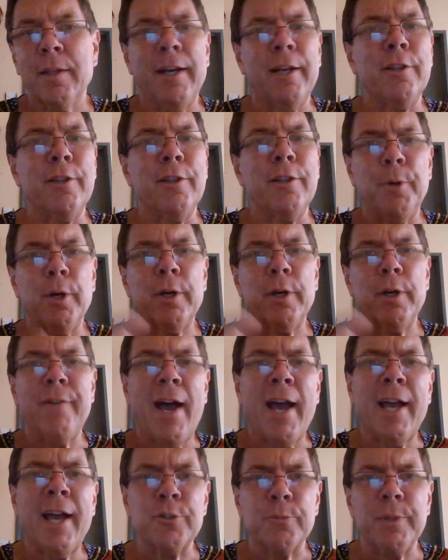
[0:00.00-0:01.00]
And in the book of
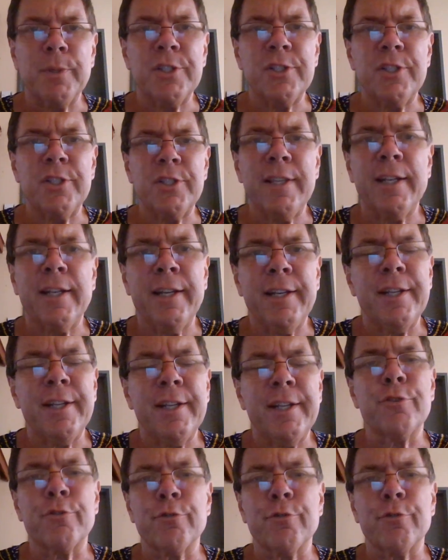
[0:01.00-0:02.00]
Acts, we see that it
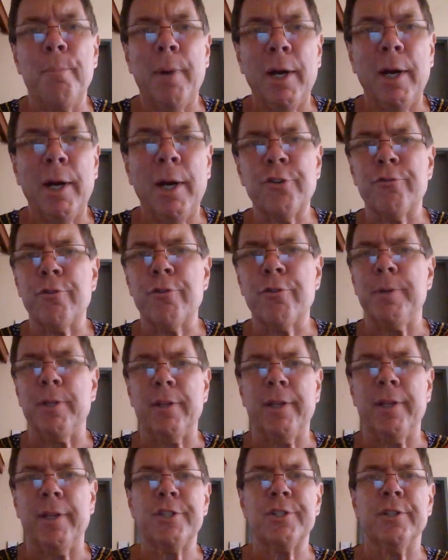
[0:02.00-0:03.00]
is through much
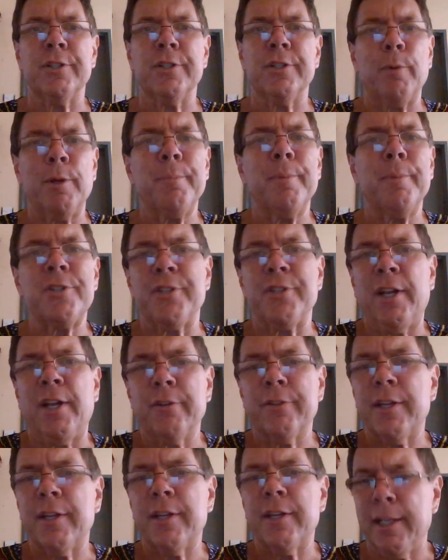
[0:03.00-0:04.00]
tribulation that we must
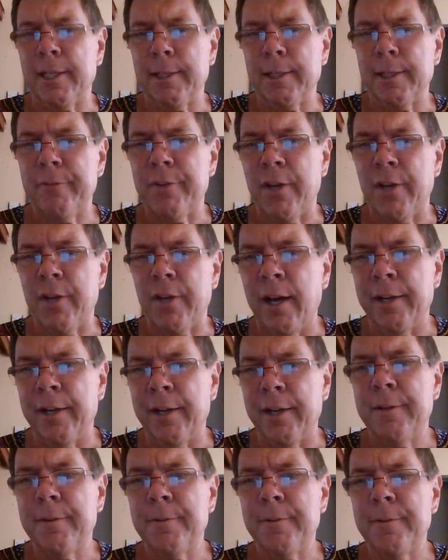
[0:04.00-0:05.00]
enter the kingdom of
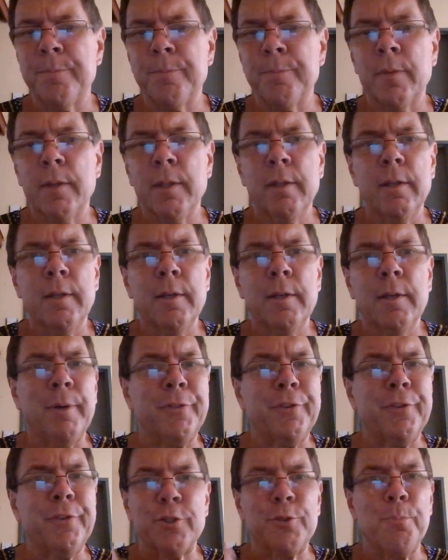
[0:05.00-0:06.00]
God.
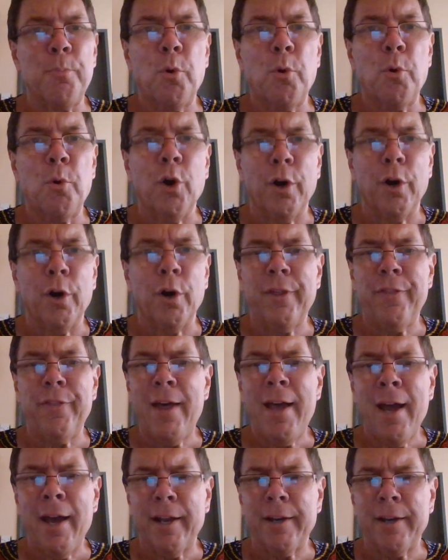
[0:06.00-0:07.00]
But there's more than
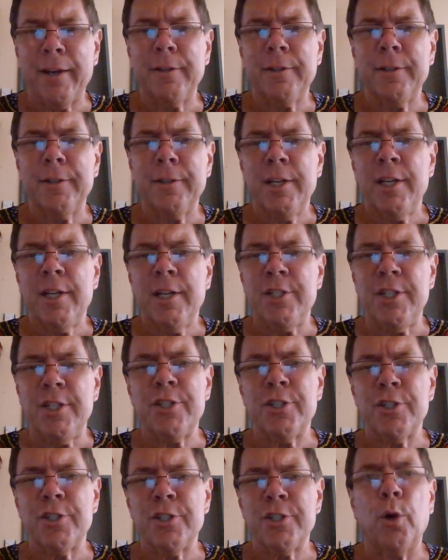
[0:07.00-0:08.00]
that.
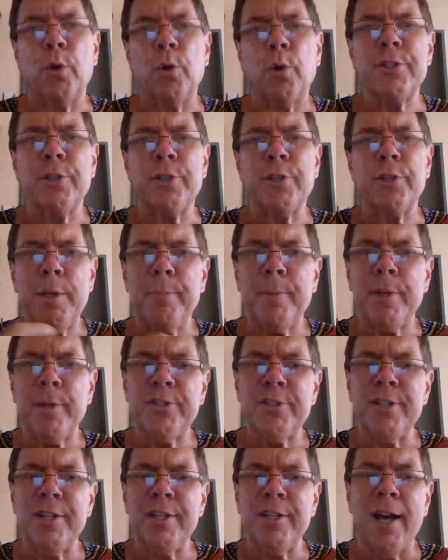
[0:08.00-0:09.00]
Jesus told us that we
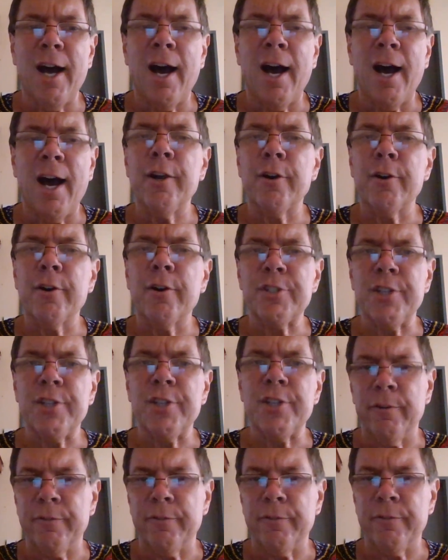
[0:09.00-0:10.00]
must deny
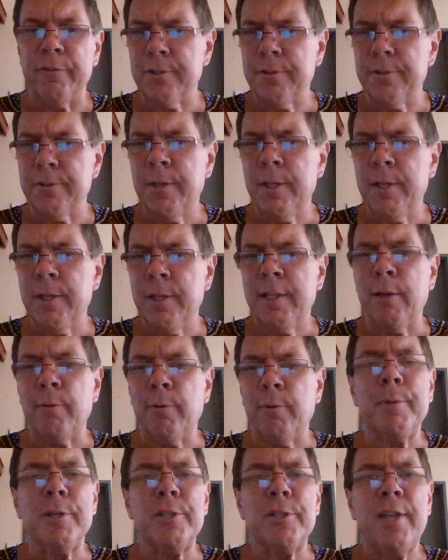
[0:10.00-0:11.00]
ourselves,
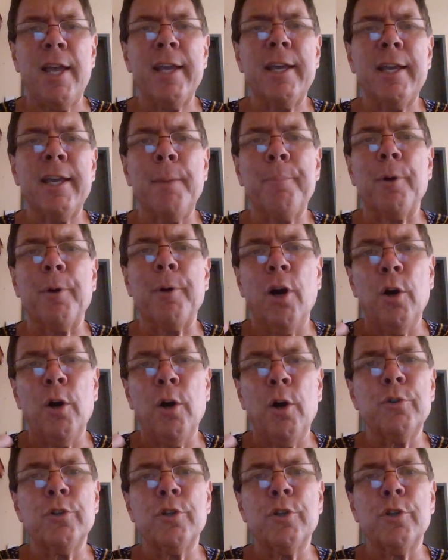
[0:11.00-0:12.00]
that we must take up our
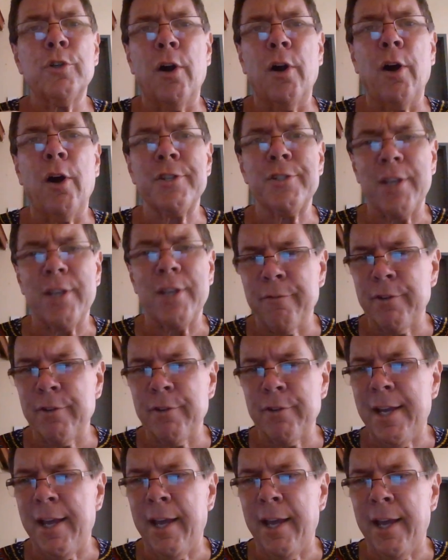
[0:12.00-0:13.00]
own cross
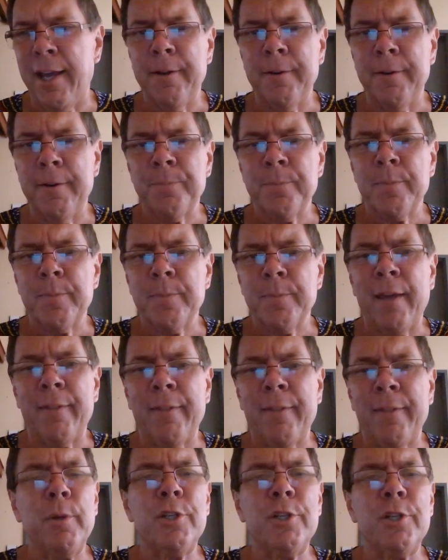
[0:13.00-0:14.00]
every day,
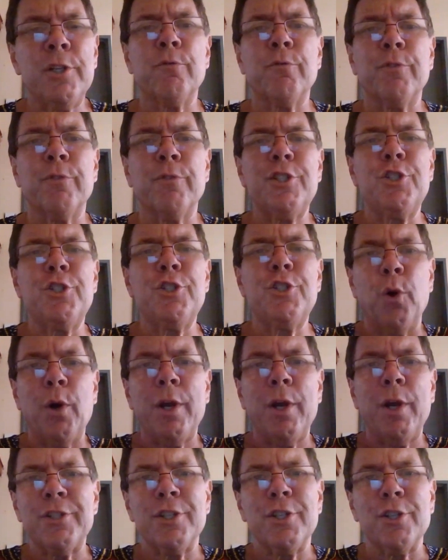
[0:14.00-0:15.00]
and that we should
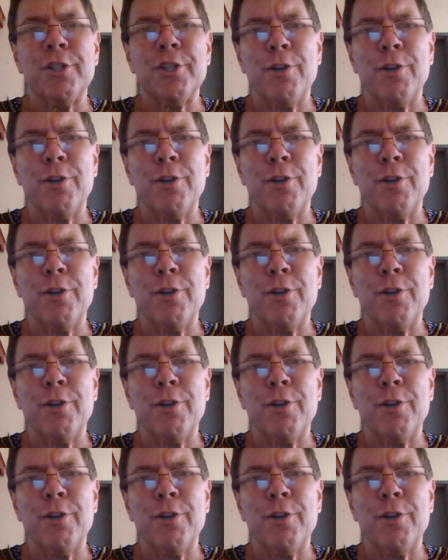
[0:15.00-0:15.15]
rejoice in